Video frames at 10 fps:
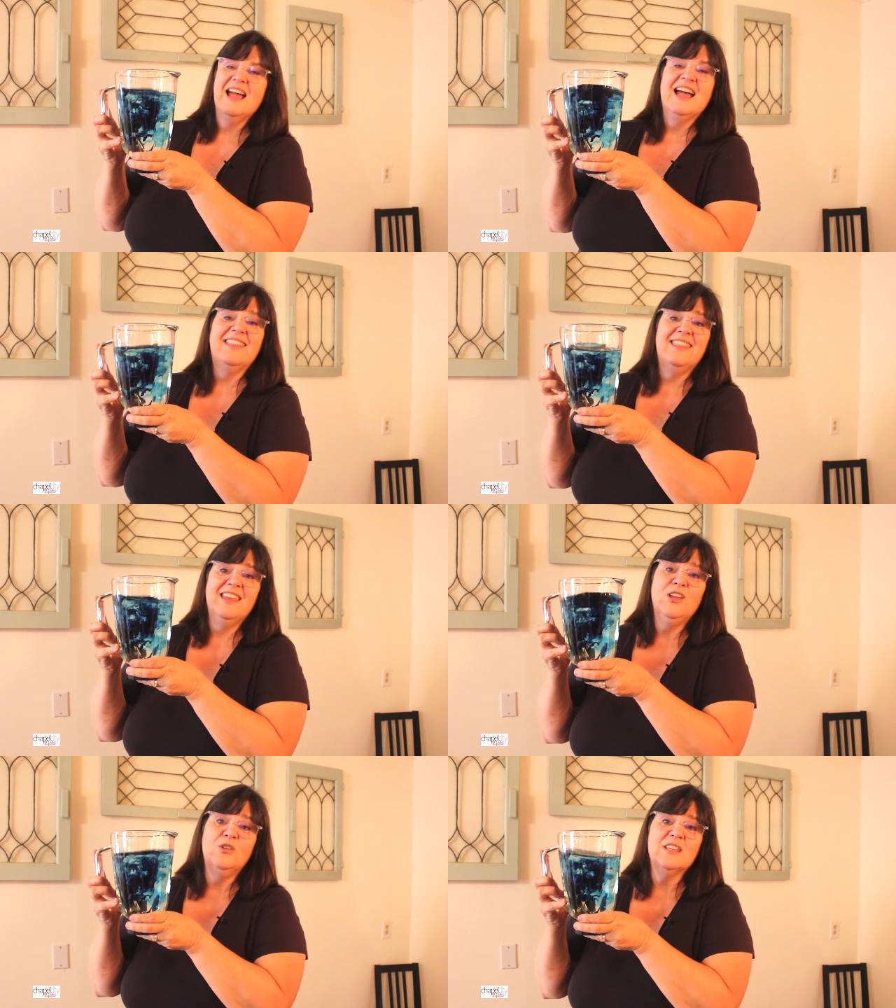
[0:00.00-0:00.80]
I
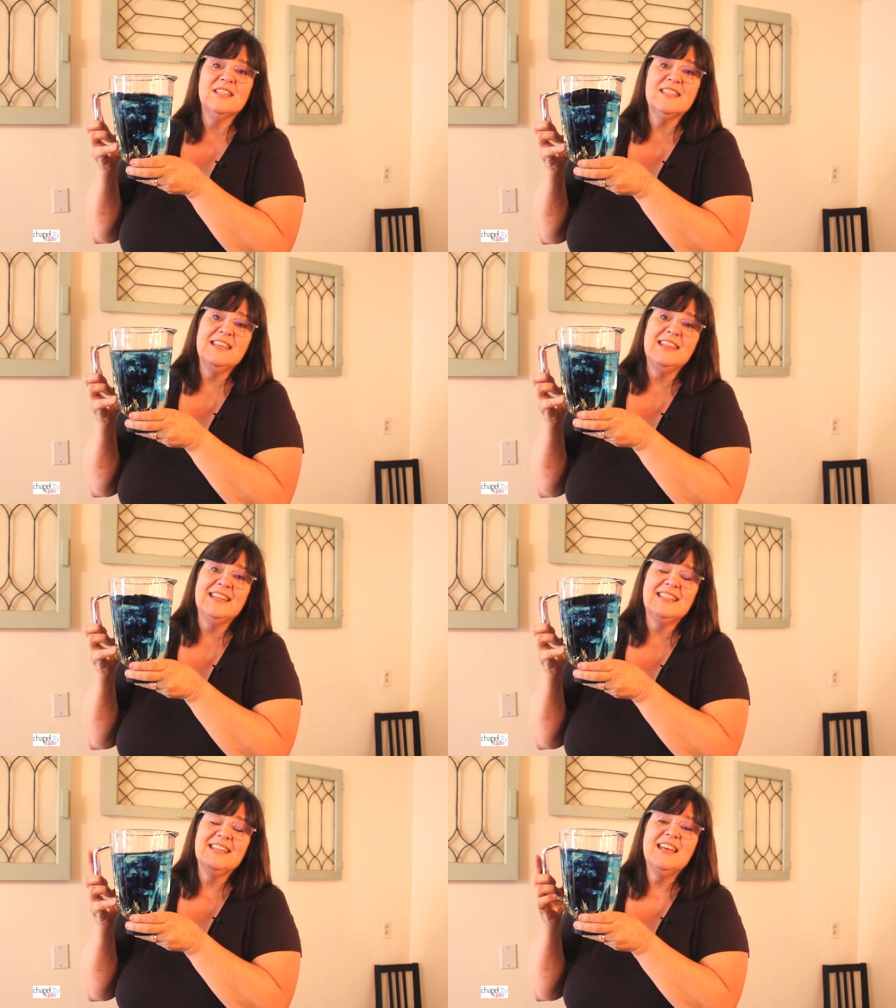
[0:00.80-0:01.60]
think you can see that
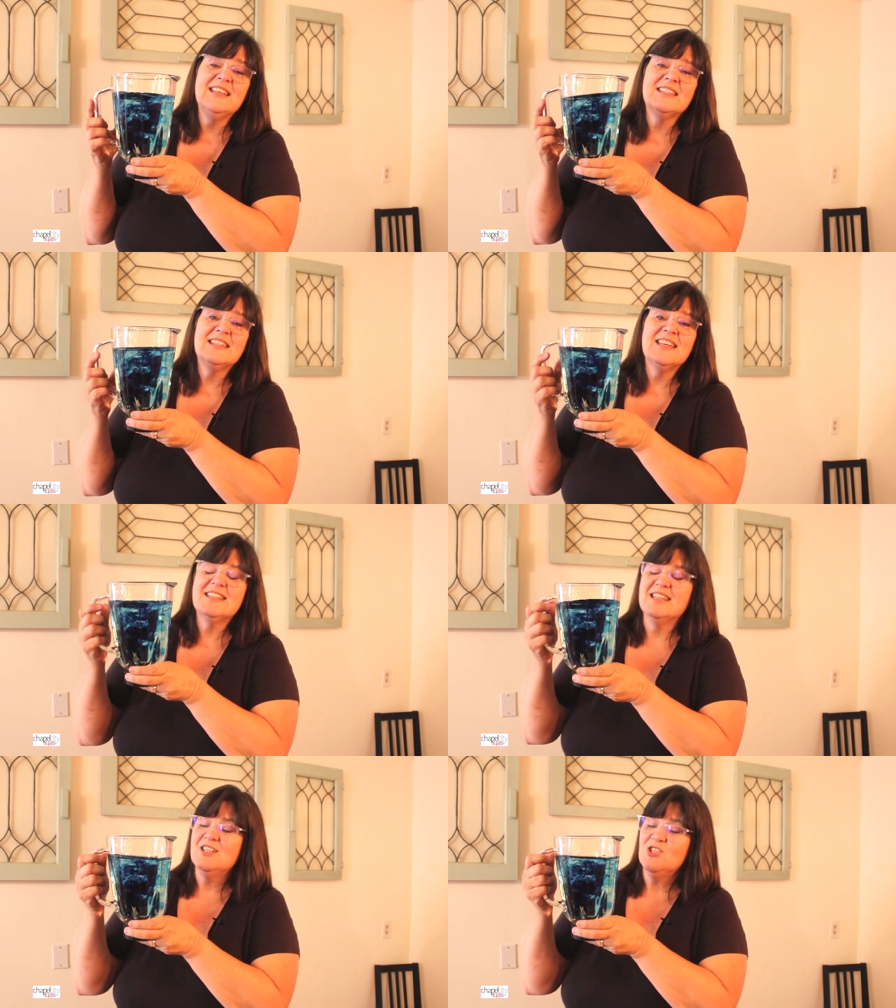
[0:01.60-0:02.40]
it does,
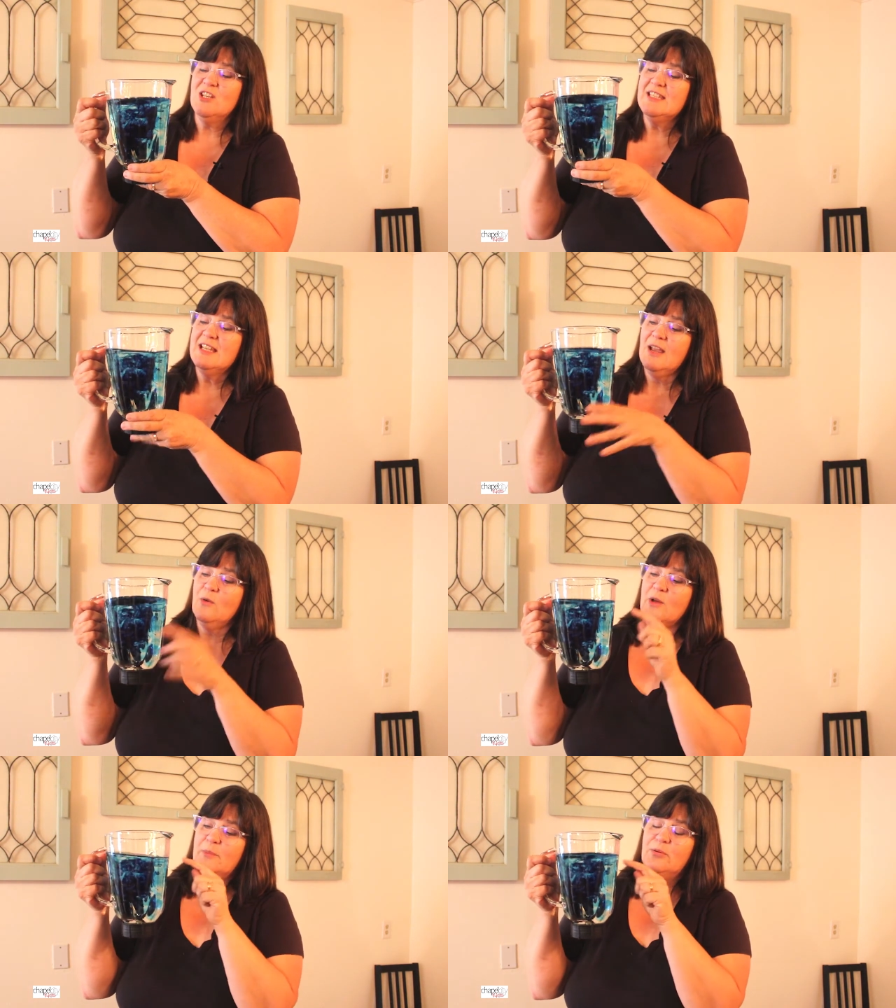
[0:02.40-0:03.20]
doesn't it? Just
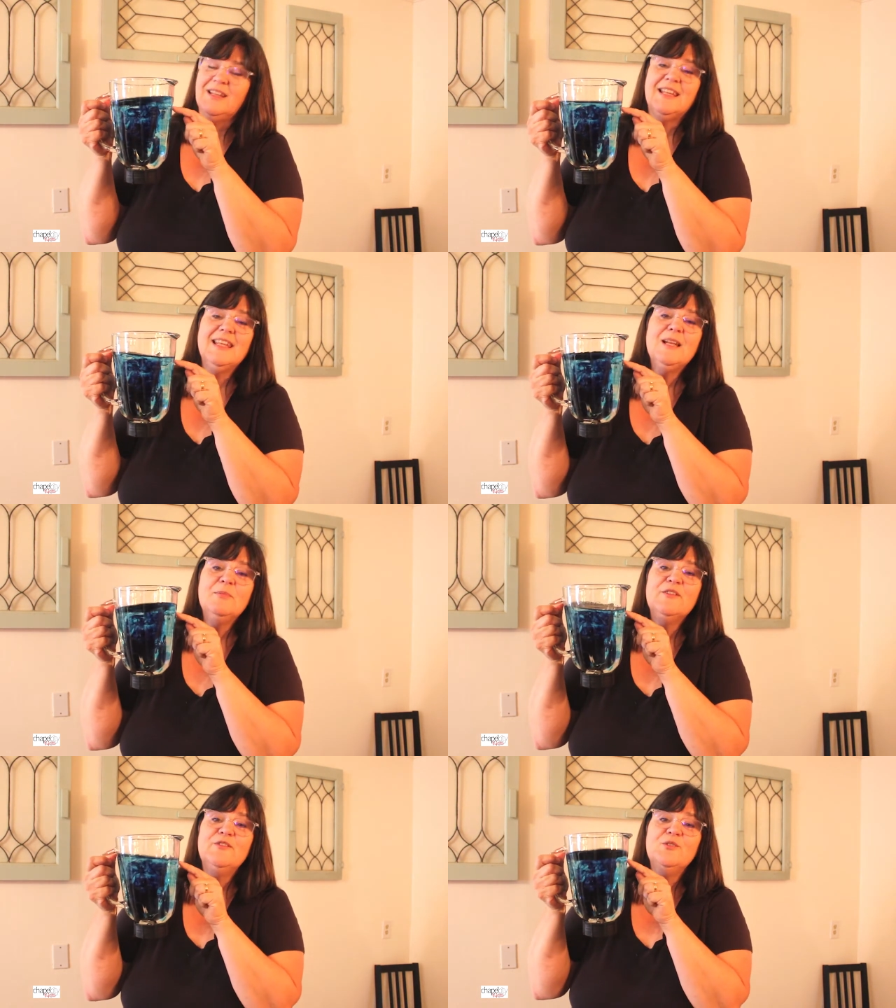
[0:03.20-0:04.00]
like when I put a little
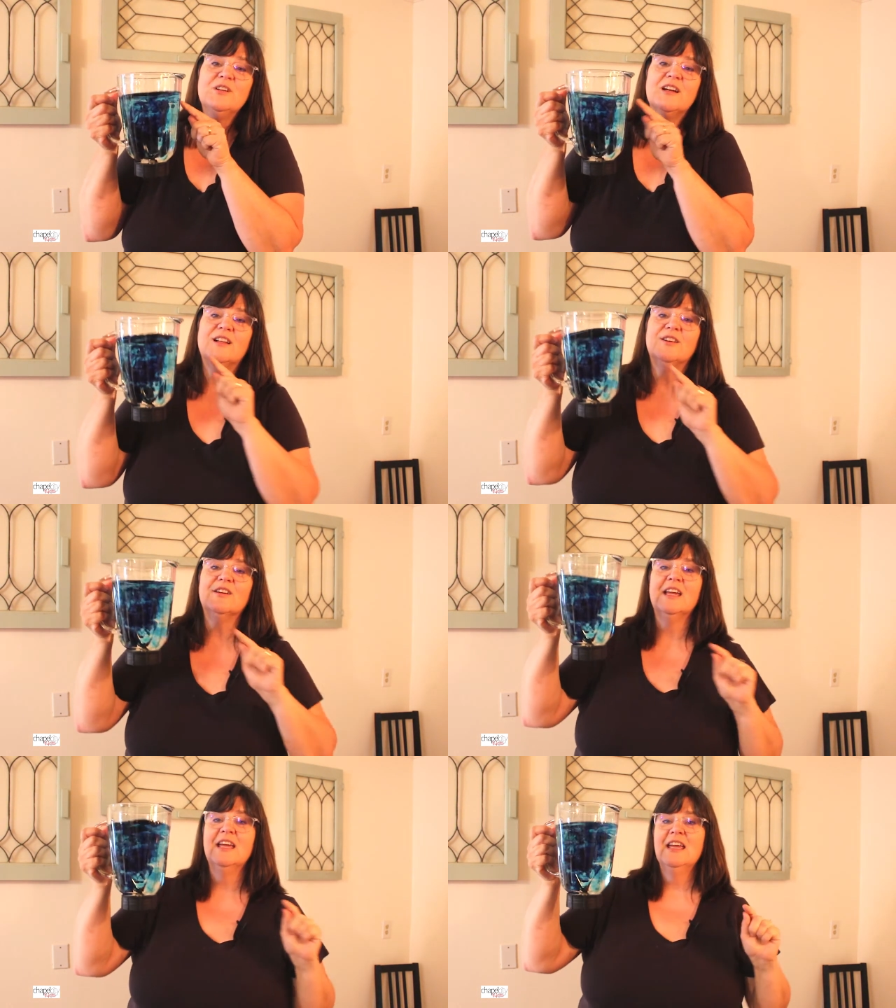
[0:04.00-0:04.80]
bit of food
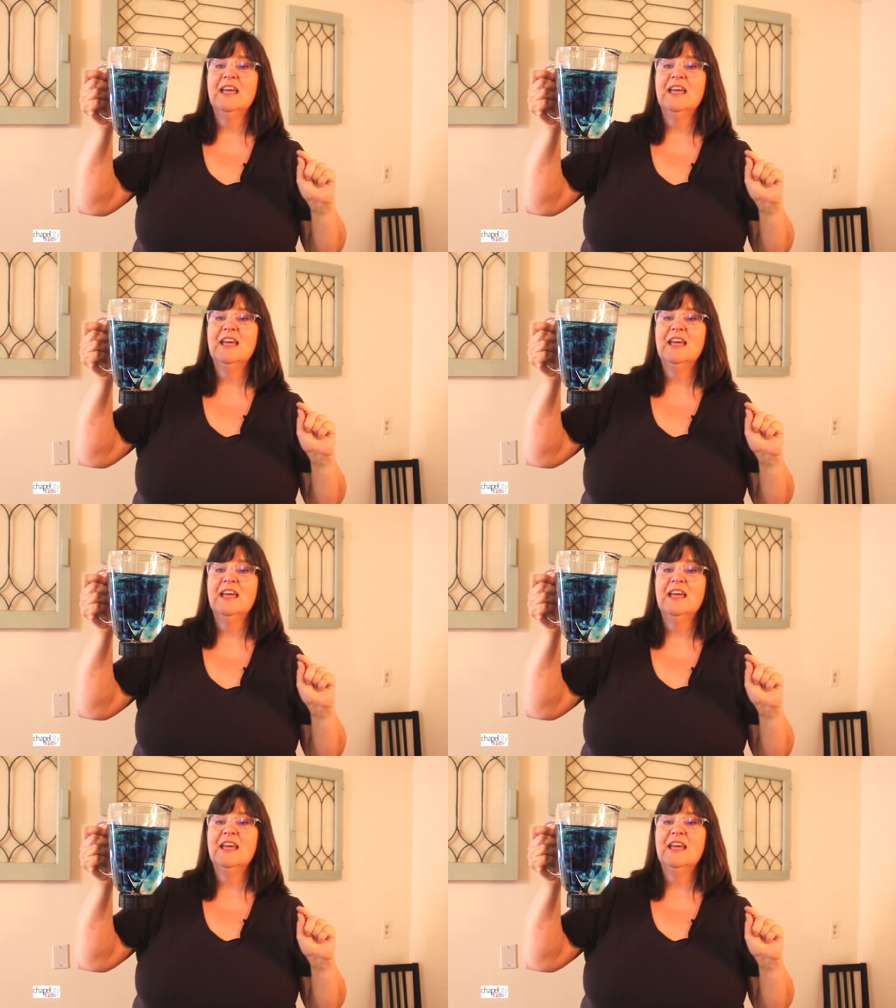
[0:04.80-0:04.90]
coloring